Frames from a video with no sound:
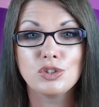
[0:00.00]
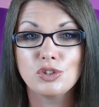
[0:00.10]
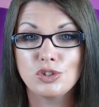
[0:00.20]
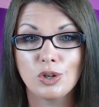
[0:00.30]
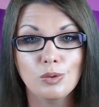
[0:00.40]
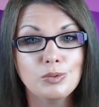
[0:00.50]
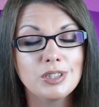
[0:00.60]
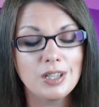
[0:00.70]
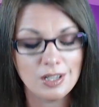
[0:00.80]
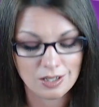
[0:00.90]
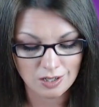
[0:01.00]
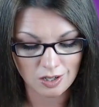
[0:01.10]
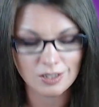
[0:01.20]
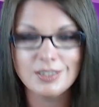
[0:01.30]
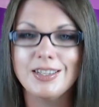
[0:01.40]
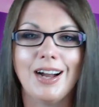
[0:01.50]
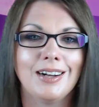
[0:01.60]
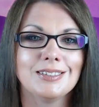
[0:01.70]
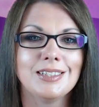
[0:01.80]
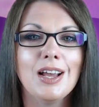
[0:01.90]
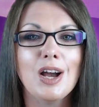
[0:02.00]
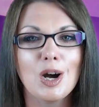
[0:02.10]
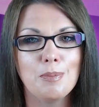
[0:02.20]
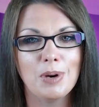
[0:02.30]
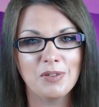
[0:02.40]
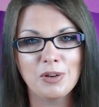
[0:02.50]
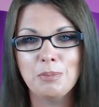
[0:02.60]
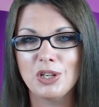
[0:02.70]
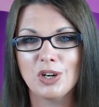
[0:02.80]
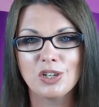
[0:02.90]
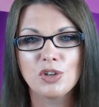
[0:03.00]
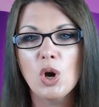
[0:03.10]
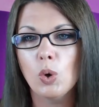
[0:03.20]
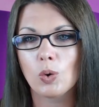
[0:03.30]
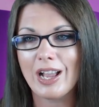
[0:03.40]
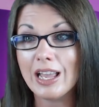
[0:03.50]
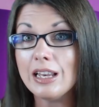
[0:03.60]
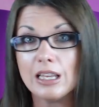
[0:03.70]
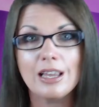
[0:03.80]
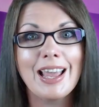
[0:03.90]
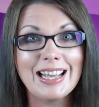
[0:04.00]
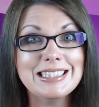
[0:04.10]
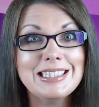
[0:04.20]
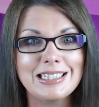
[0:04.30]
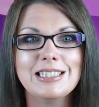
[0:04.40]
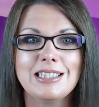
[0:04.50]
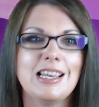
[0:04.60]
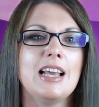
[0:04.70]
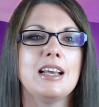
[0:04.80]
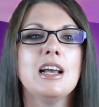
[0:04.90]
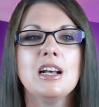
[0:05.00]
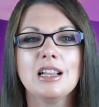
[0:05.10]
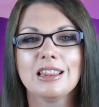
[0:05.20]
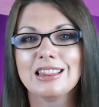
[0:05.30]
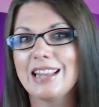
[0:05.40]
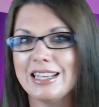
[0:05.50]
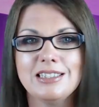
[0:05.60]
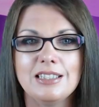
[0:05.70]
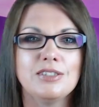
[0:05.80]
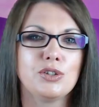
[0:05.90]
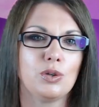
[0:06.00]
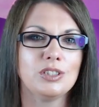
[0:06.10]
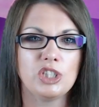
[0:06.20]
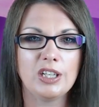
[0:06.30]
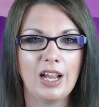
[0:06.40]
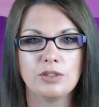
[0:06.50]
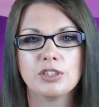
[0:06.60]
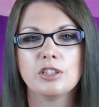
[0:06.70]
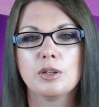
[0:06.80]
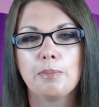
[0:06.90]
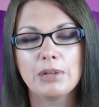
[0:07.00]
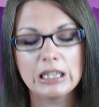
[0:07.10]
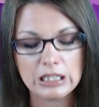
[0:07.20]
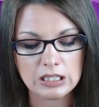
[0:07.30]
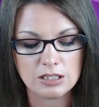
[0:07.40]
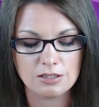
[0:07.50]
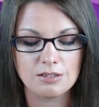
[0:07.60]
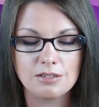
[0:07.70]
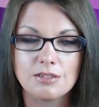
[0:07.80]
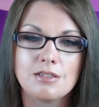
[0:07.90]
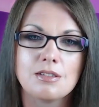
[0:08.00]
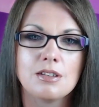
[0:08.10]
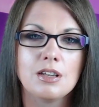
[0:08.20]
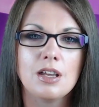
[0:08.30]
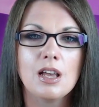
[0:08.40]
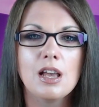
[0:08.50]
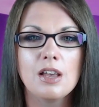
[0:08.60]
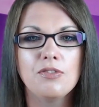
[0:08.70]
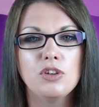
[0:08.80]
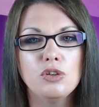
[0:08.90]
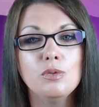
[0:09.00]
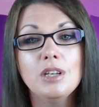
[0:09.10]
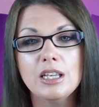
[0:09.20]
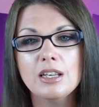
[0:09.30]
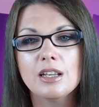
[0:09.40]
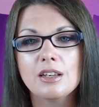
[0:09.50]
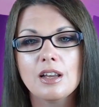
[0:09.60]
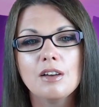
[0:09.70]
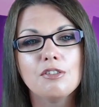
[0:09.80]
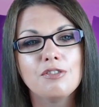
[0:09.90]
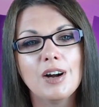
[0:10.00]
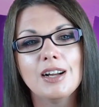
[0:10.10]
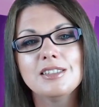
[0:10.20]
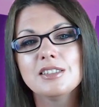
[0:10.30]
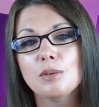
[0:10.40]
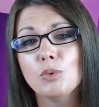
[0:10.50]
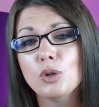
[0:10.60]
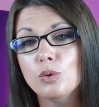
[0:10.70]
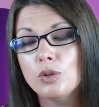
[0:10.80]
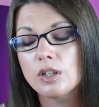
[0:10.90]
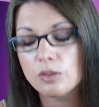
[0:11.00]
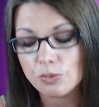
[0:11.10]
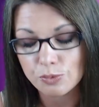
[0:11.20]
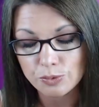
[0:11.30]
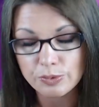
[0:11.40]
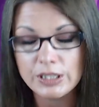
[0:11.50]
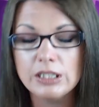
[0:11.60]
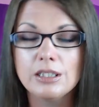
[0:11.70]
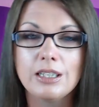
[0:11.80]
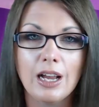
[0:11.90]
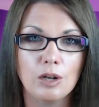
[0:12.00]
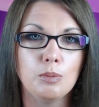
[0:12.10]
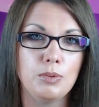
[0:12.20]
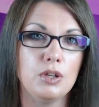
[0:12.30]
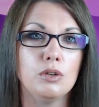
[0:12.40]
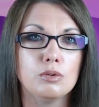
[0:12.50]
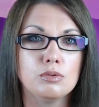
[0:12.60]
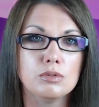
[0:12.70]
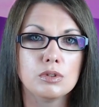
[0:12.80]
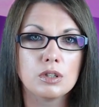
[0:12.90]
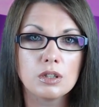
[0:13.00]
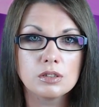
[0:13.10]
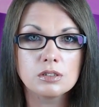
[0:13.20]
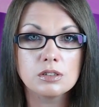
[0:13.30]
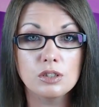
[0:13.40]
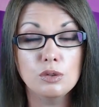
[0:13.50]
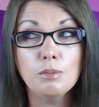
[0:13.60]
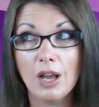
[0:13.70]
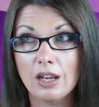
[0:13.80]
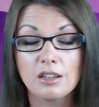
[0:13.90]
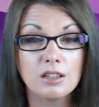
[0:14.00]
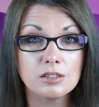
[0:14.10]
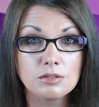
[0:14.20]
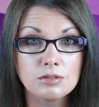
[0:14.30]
Don't contact Above and Beyond or any NCCA licensed Christian counselor, please. If you need it, find someone who can really help you. You matter